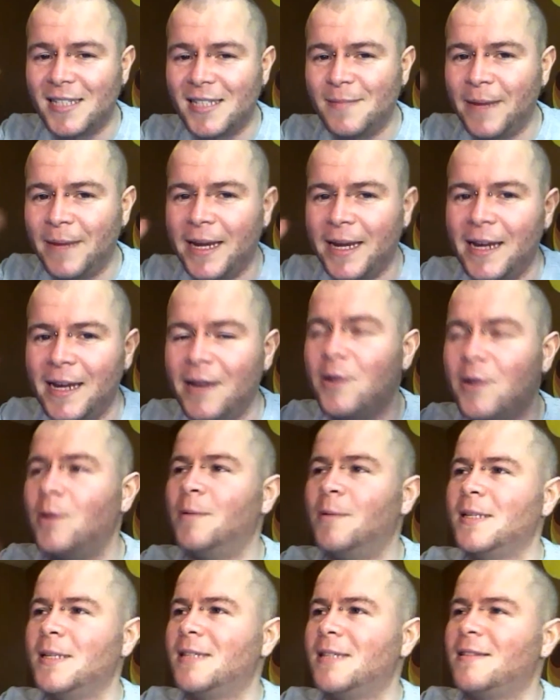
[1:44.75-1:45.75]
My ego
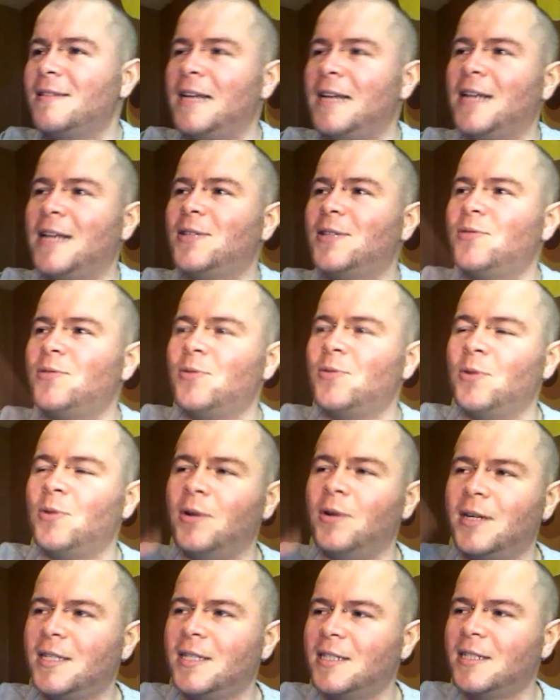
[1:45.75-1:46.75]
was like stroked
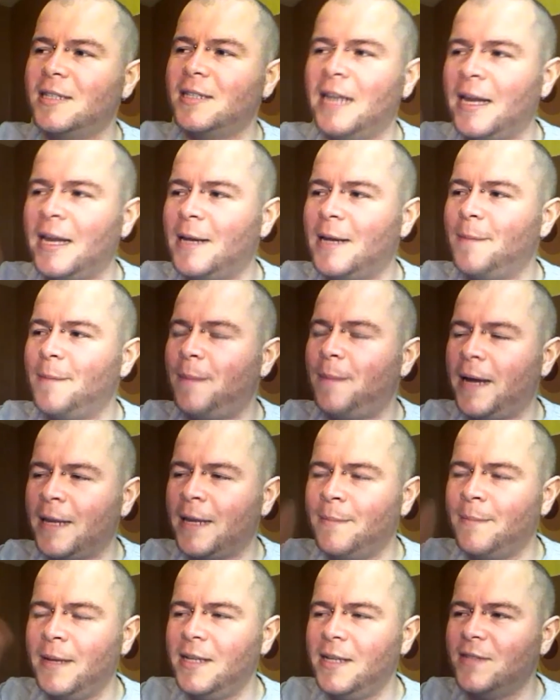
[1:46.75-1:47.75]
like by a
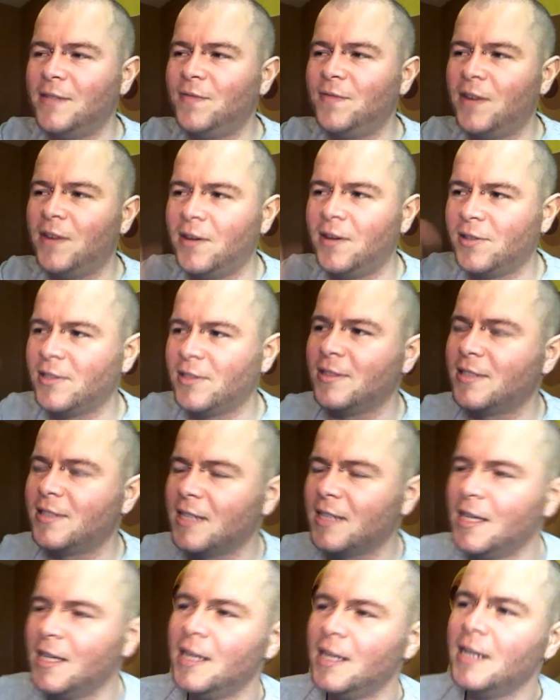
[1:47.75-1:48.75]
million virgins,
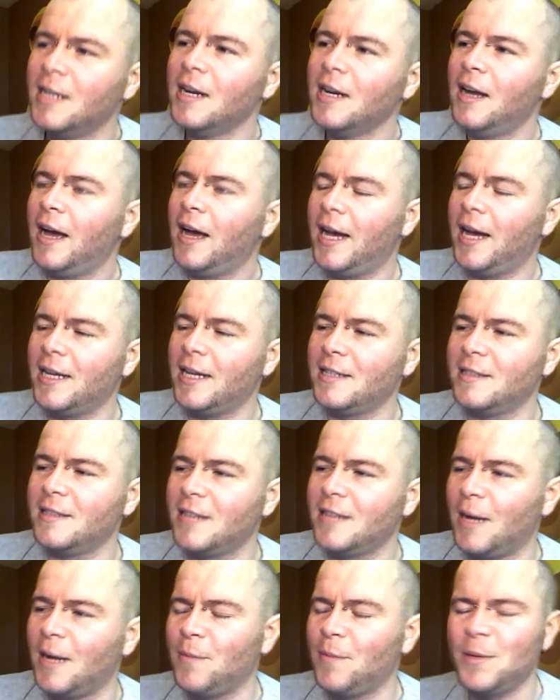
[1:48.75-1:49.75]
and
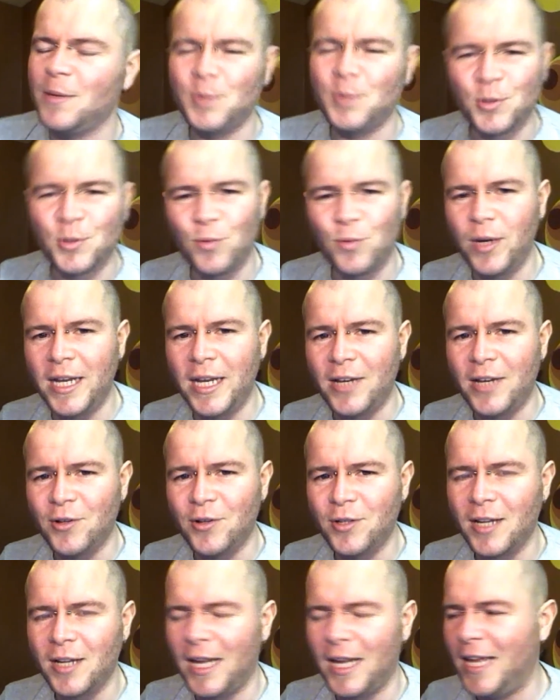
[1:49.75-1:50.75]
it was really good.
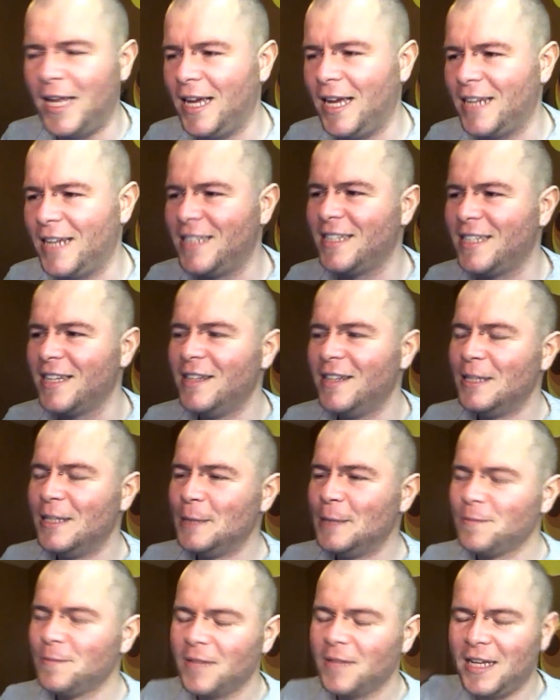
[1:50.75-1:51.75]
And
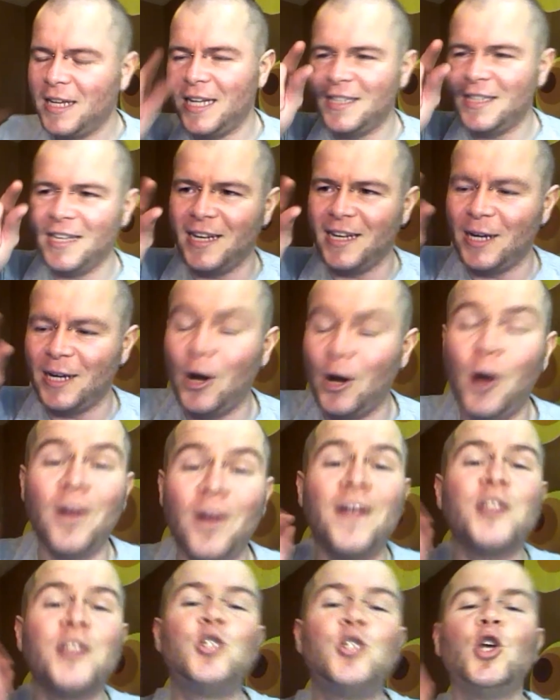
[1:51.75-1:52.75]
it had the
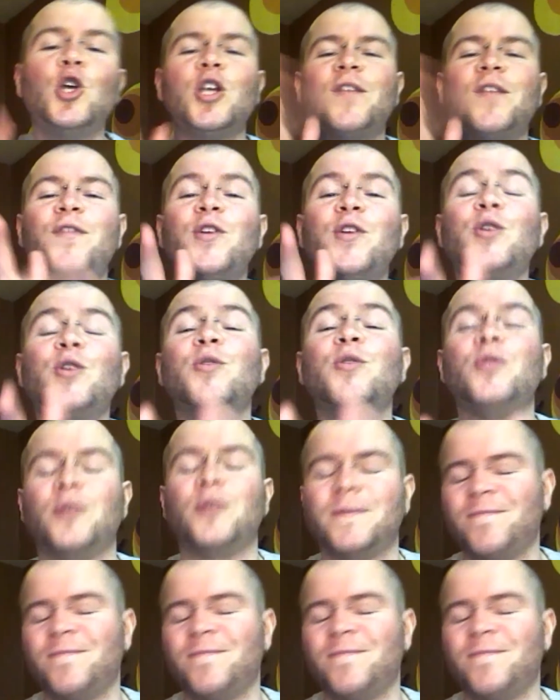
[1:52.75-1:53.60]
just for you.